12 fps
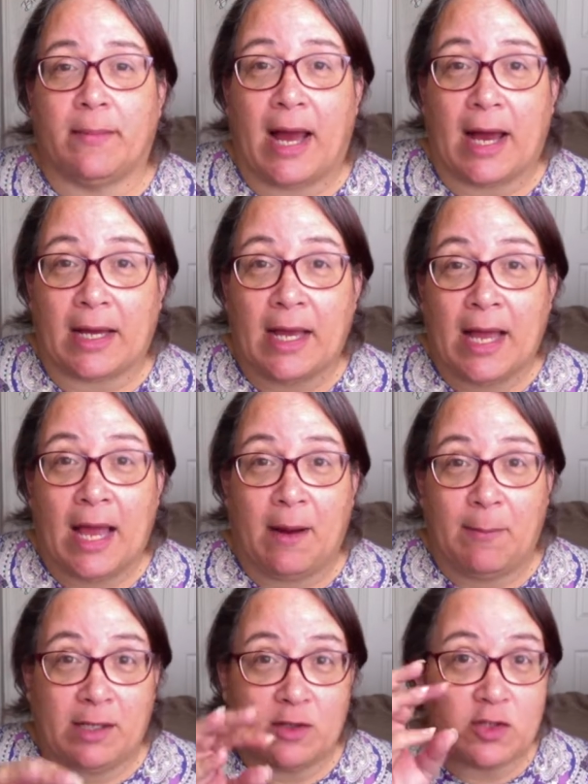back. And
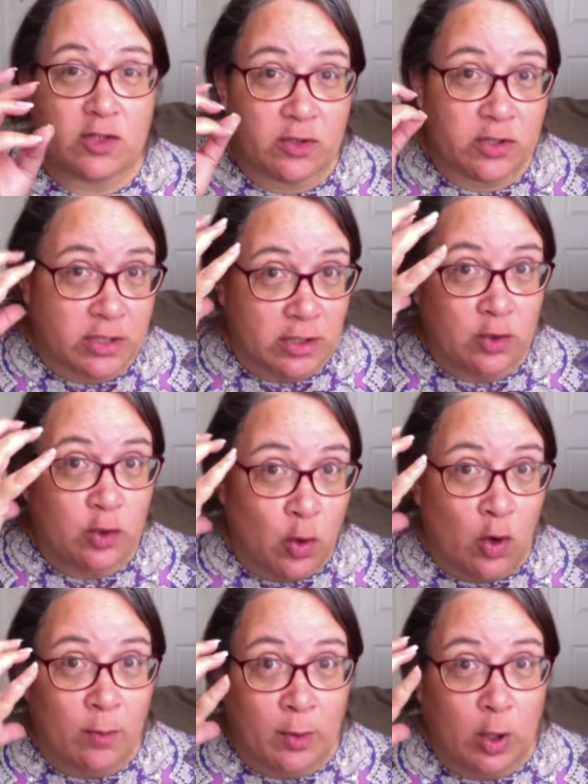because they're still
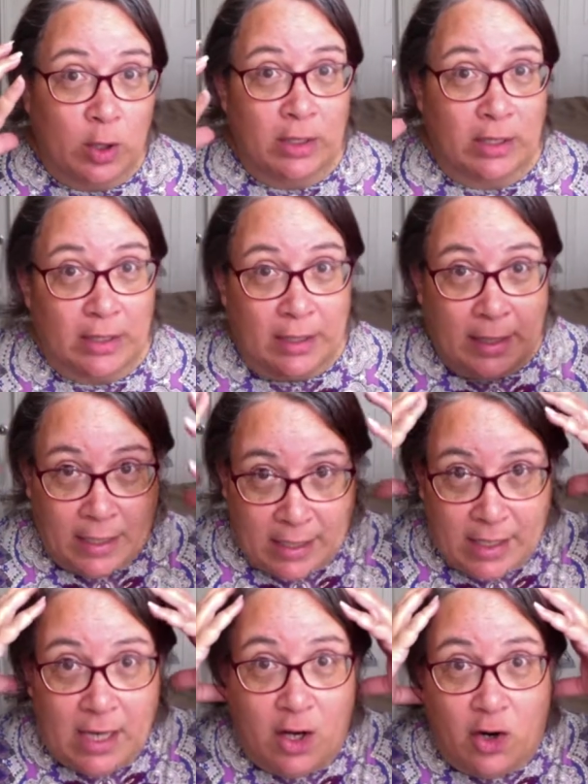normal
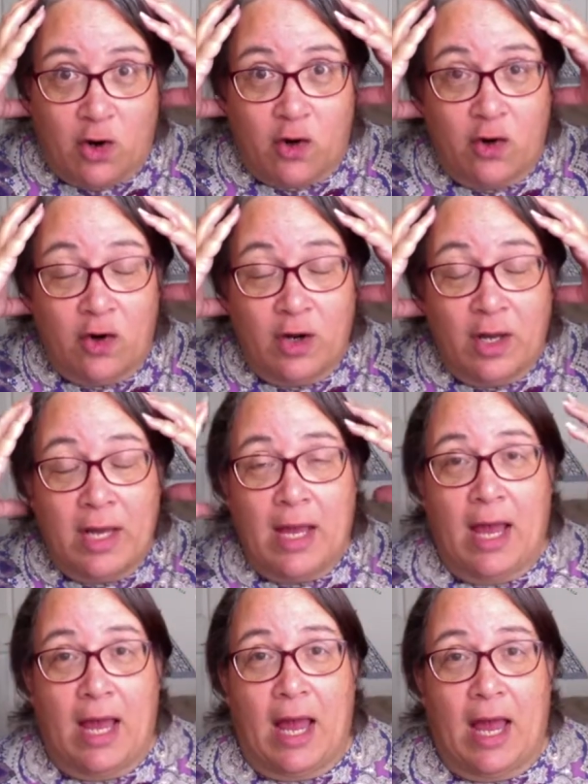here
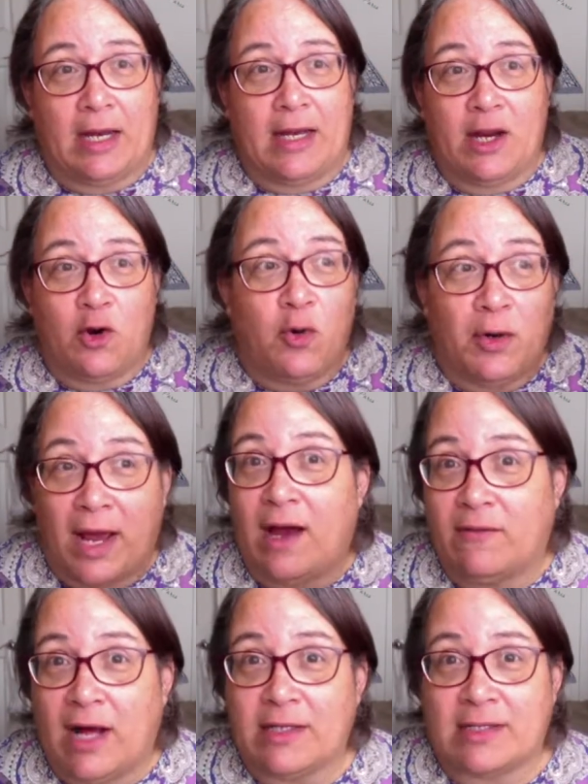and they don't have
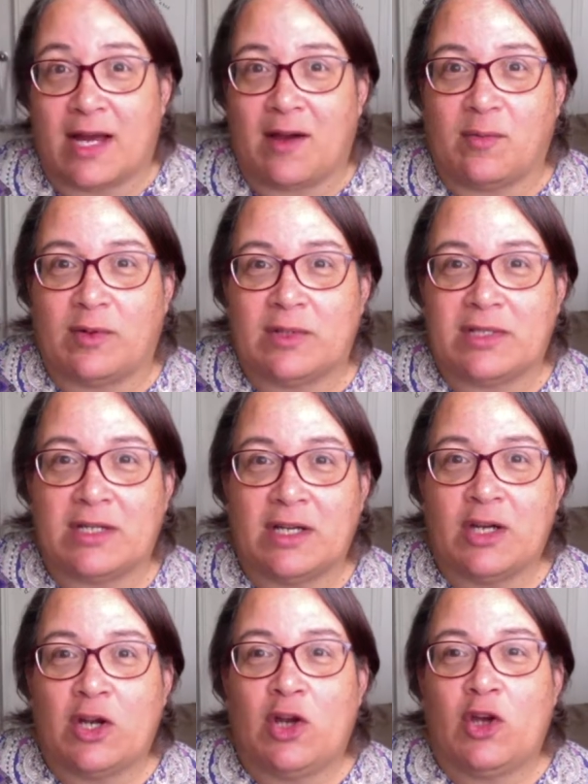Alzheimer's,
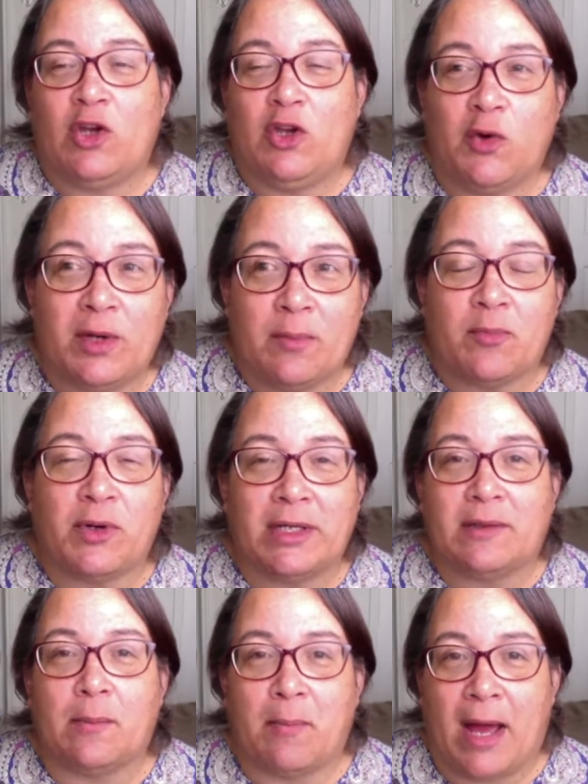you can bring
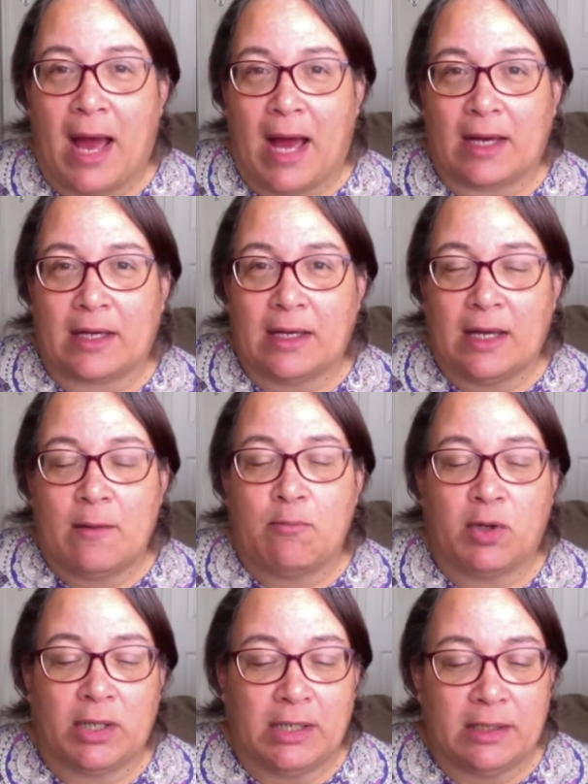them back.
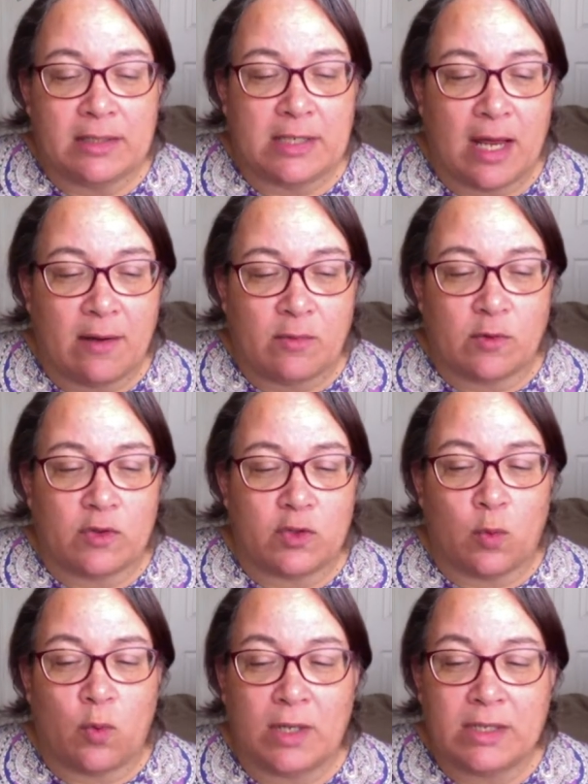But in Alzheimer's,
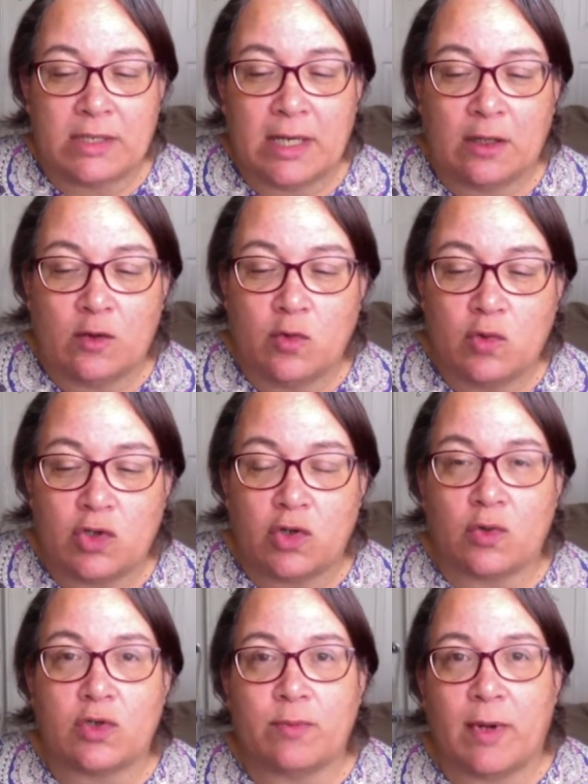once they lose
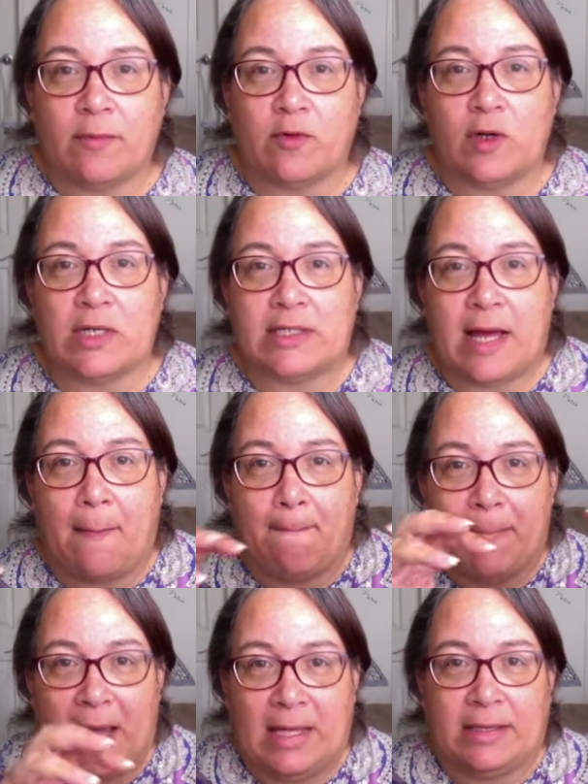those memories that
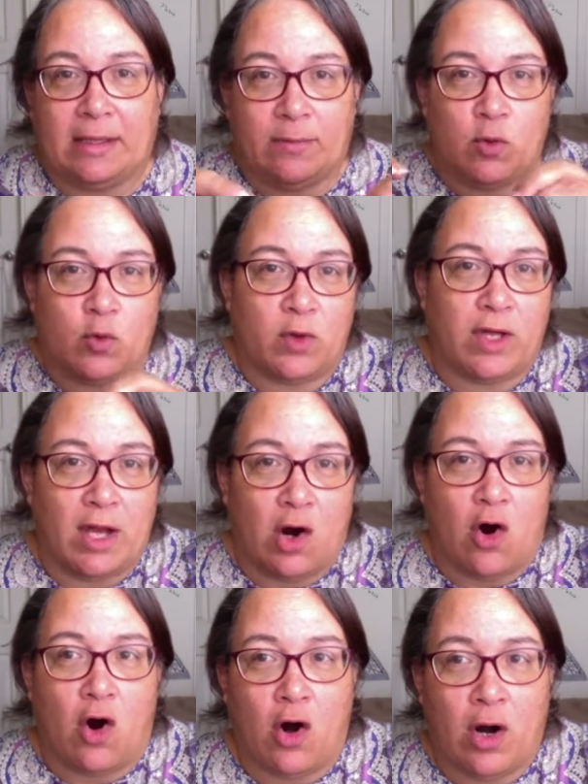make them who they
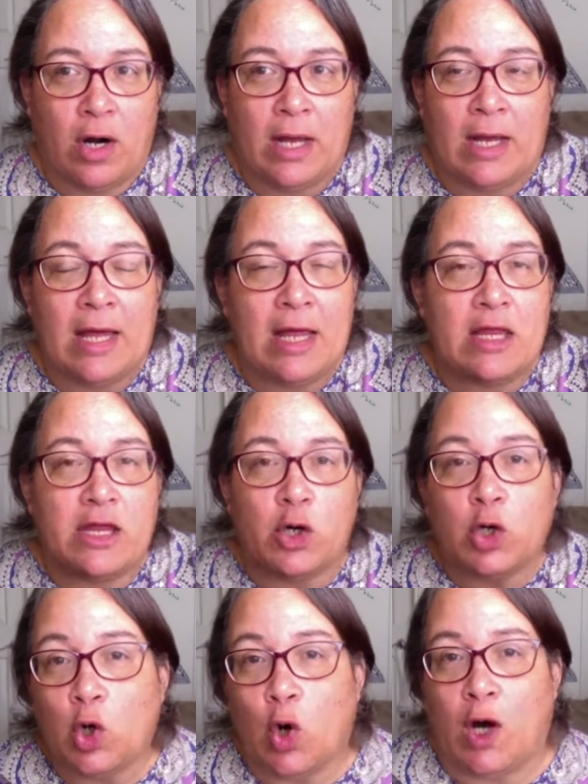are,
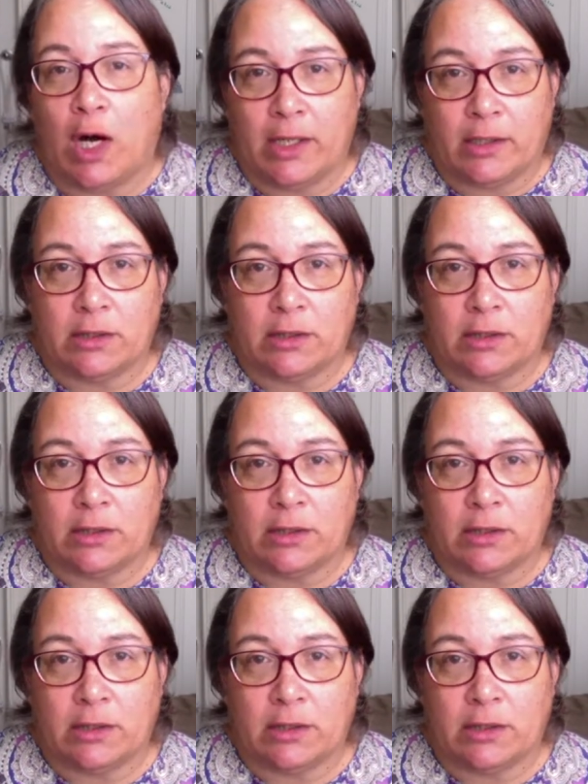they're gone.